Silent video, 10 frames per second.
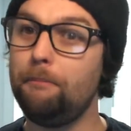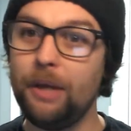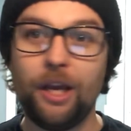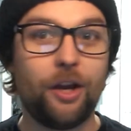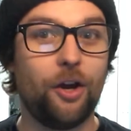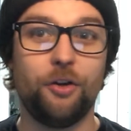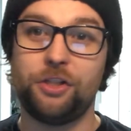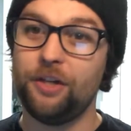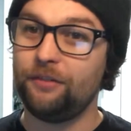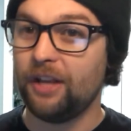Bingo,
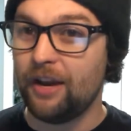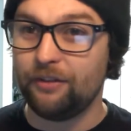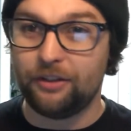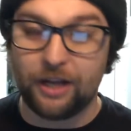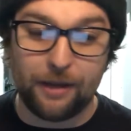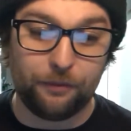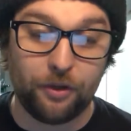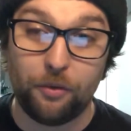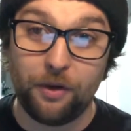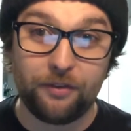shifted every time.
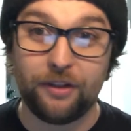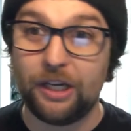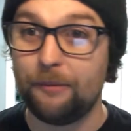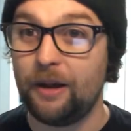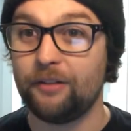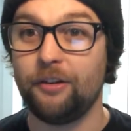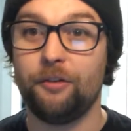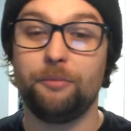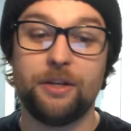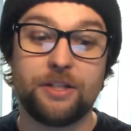So it wasn't the gearbox that
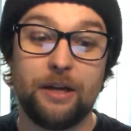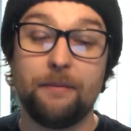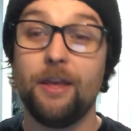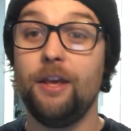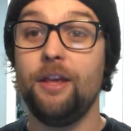was messed up.